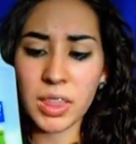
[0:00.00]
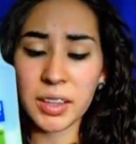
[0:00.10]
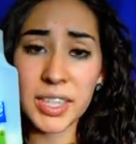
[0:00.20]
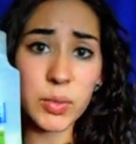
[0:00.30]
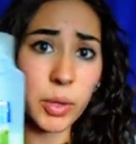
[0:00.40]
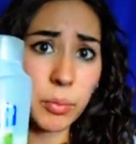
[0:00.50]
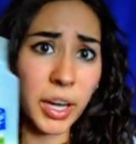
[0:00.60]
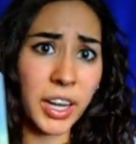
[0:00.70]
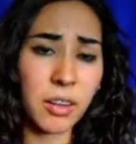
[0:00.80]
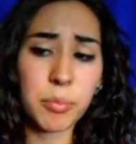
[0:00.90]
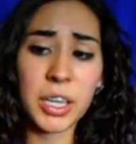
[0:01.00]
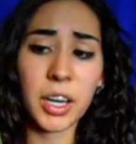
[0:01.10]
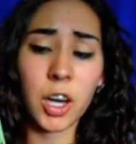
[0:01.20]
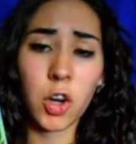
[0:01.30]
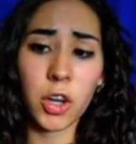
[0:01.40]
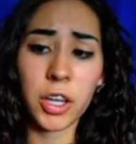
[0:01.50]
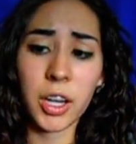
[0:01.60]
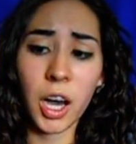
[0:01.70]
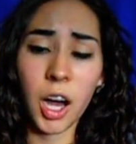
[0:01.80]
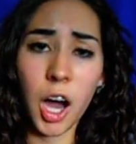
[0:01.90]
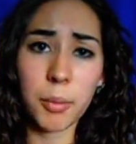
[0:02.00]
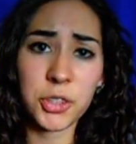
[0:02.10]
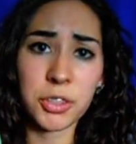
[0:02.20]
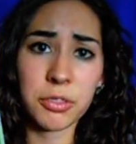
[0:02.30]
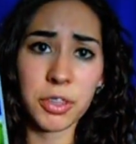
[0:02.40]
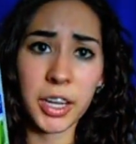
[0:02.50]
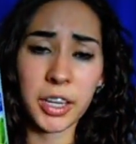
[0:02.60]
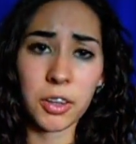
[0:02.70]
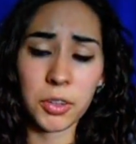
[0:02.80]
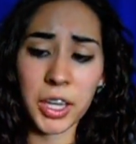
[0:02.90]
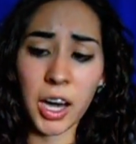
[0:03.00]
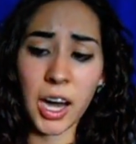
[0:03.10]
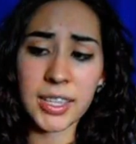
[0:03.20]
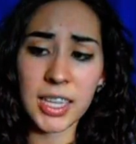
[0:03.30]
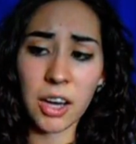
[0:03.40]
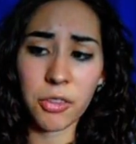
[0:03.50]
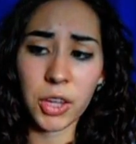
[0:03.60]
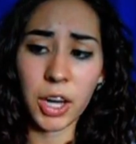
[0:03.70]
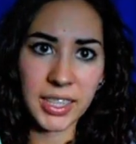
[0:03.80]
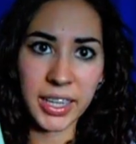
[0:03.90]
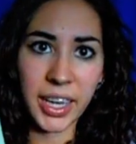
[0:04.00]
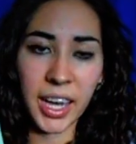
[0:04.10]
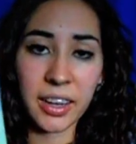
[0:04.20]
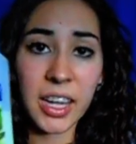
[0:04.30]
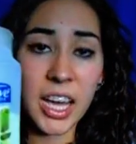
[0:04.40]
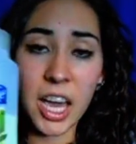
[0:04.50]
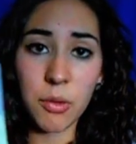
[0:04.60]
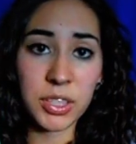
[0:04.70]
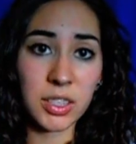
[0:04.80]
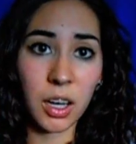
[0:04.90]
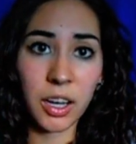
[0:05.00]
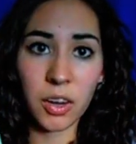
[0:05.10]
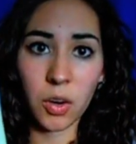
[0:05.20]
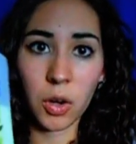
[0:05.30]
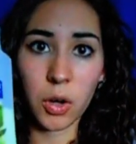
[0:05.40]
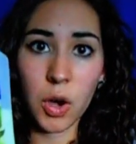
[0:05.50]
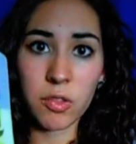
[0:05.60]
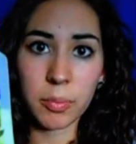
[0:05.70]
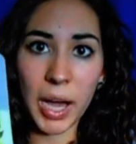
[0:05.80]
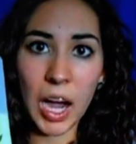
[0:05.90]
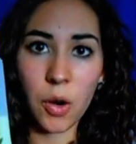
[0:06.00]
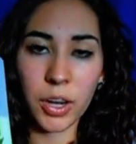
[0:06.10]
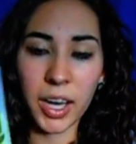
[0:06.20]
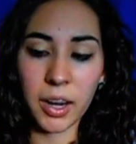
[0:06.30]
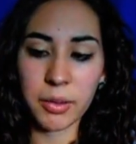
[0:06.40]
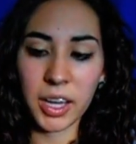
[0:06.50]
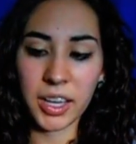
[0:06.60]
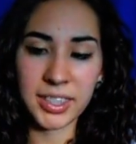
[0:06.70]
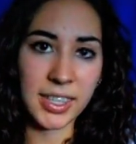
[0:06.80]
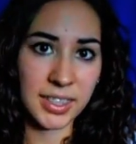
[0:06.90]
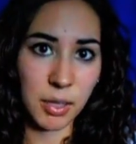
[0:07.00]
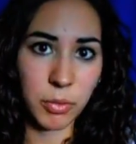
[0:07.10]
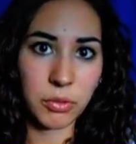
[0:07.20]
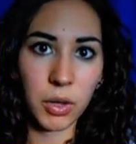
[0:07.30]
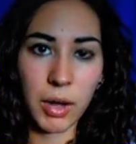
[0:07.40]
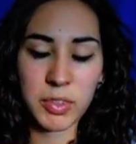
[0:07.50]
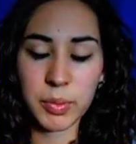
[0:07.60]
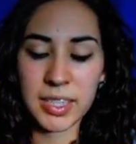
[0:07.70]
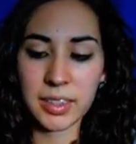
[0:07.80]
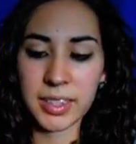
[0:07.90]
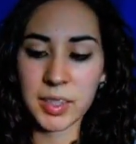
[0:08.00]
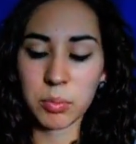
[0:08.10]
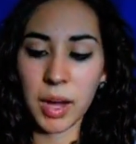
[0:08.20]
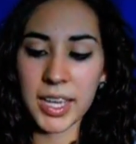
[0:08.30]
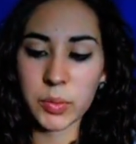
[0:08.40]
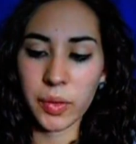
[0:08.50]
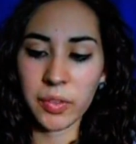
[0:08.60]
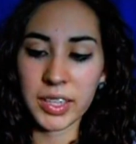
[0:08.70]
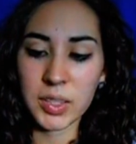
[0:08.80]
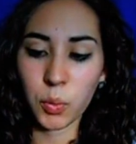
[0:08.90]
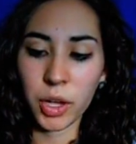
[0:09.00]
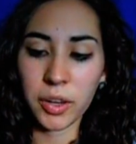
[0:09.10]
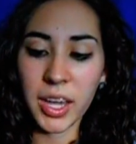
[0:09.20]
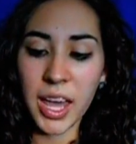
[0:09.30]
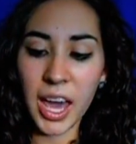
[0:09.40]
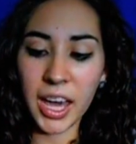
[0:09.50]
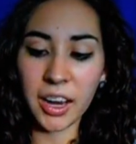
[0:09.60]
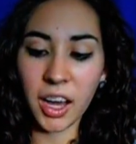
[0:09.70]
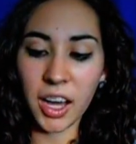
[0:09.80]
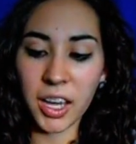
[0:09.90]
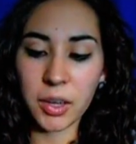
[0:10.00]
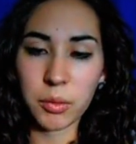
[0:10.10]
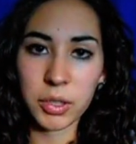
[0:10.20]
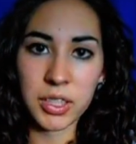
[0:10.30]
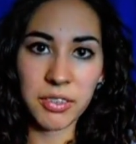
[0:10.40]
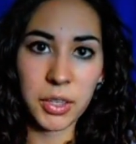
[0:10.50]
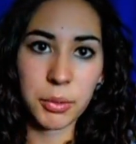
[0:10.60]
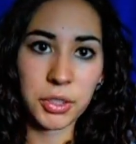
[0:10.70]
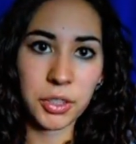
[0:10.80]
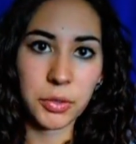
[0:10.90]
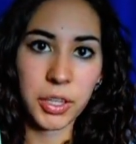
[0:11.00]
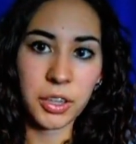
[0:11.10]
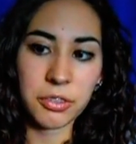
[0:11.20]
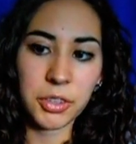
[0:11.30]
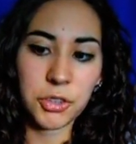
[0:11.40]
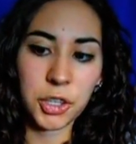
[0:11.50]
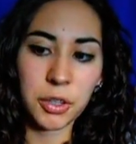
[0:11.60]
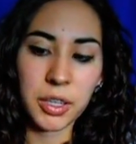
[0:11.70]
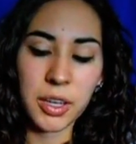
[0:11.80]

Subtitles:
This one might be a good option for any curly guys out there. Again, it was not at all overpowering, and as I said before, I was pleasantly surprised with this one, and I would definitely return to it in the future.